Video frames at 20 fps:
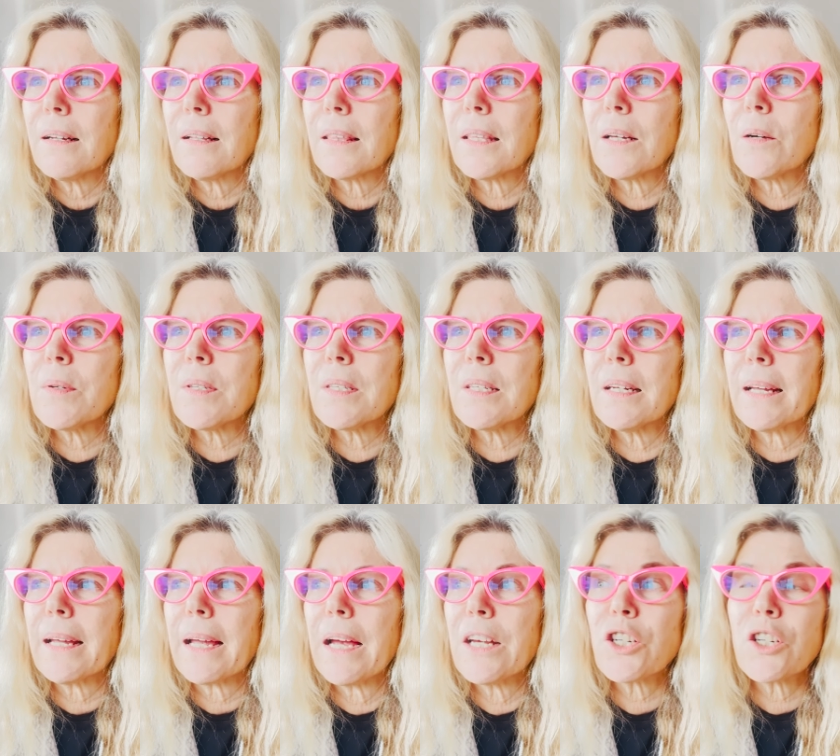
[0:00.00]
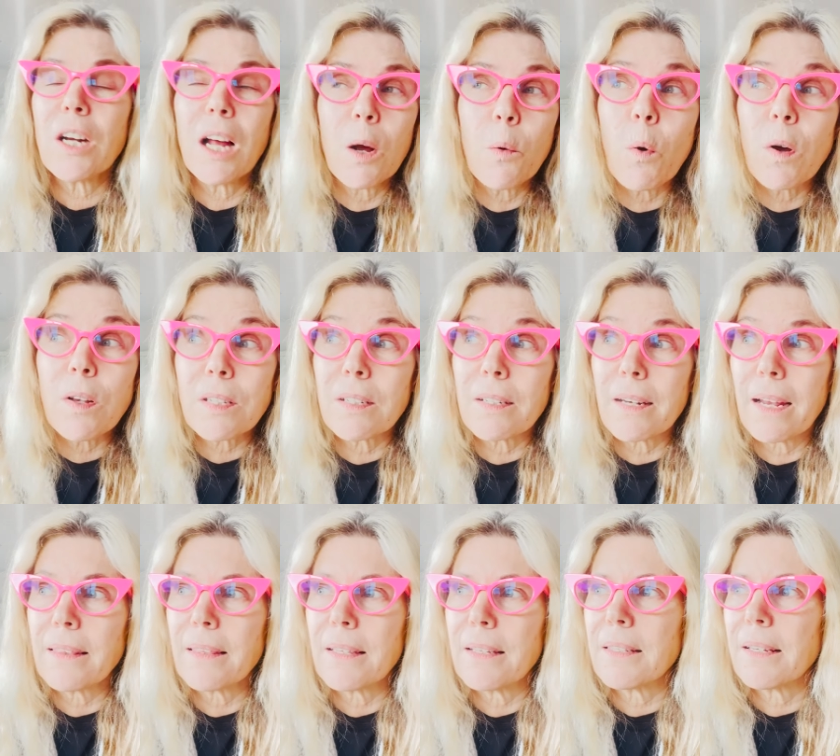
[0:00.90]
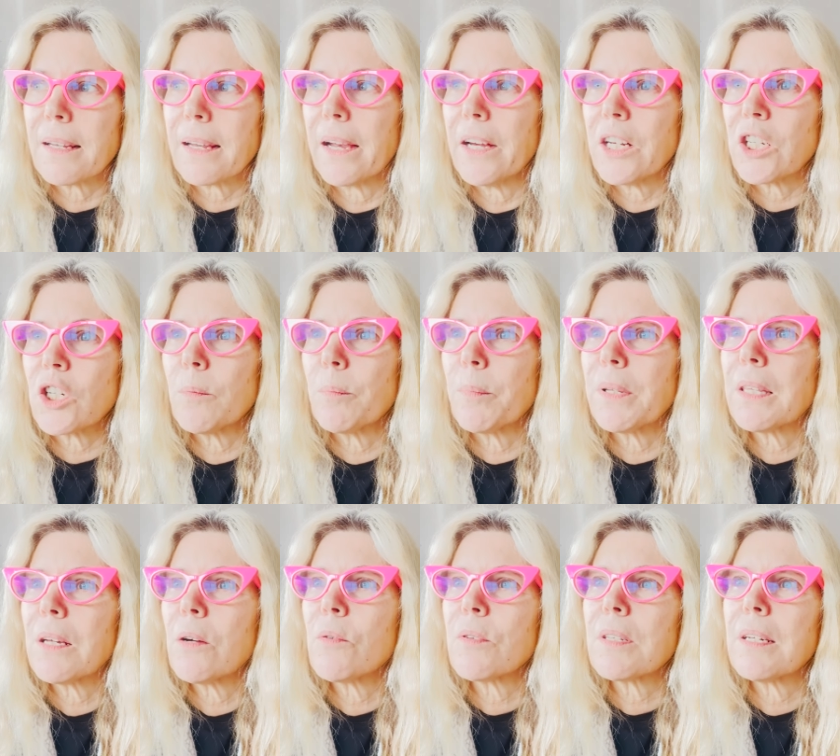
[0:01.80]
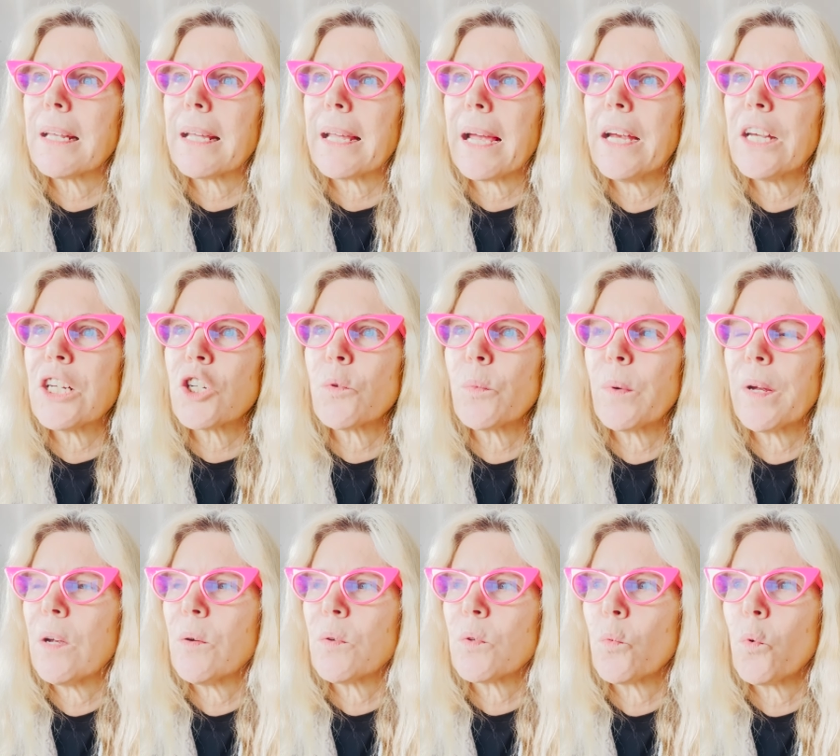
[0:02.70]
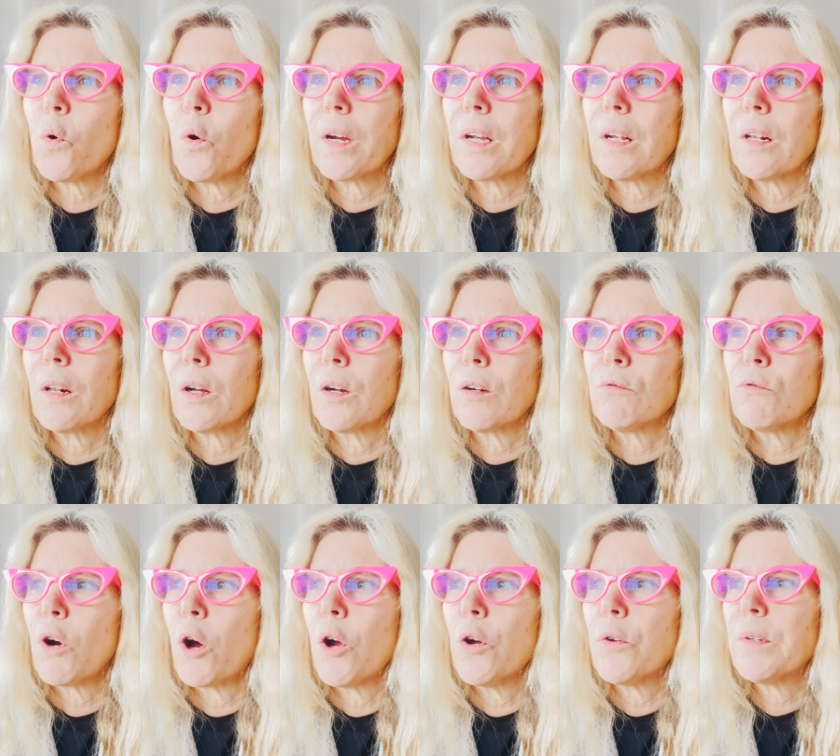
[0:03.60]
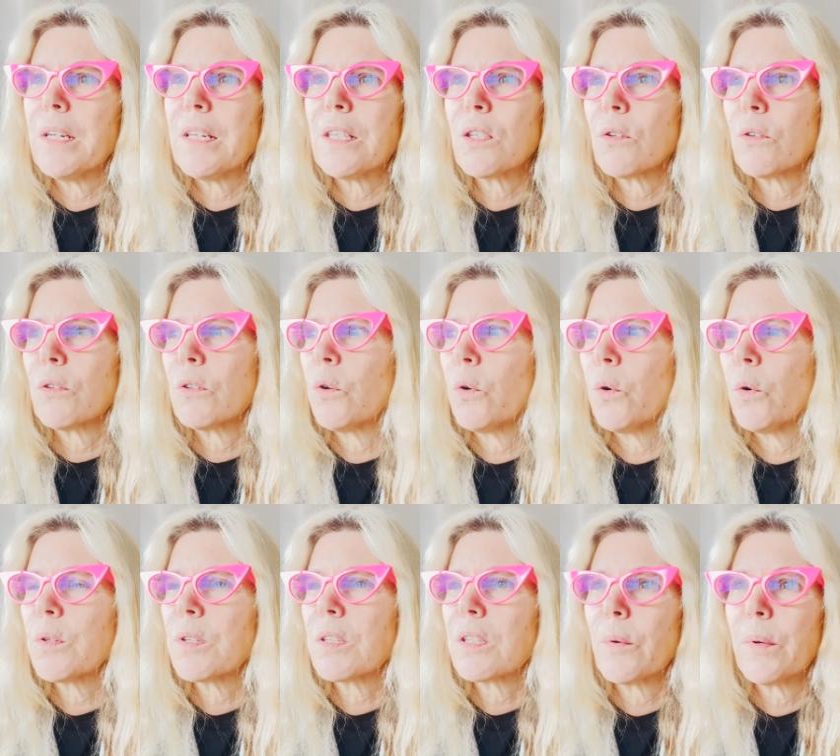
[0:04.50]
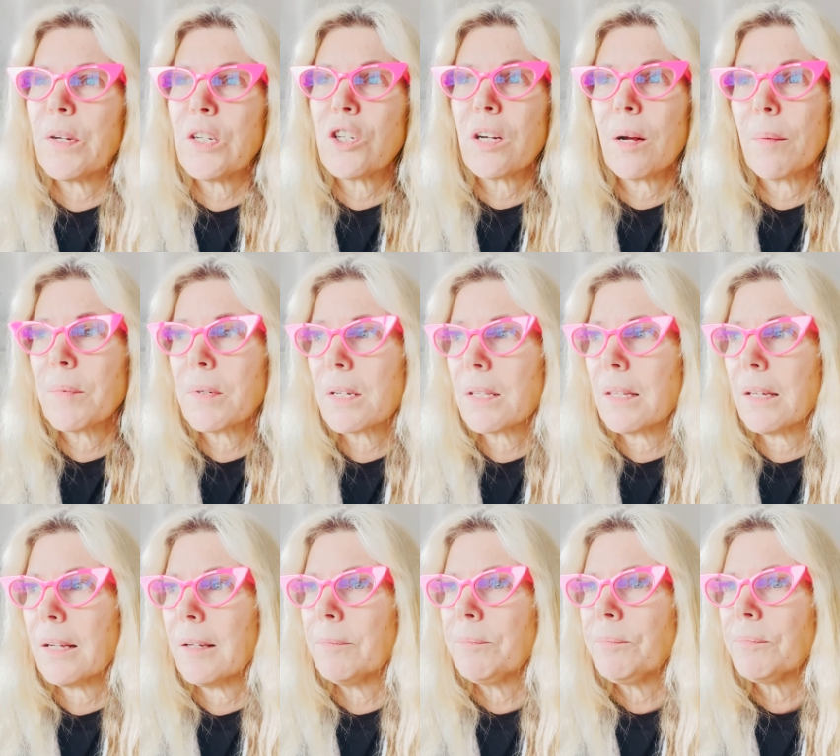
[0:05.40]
There was an occasion, I wasn't at this occasion, but there was an occasion where he was walking along a road and he saw a horse, so he jumped the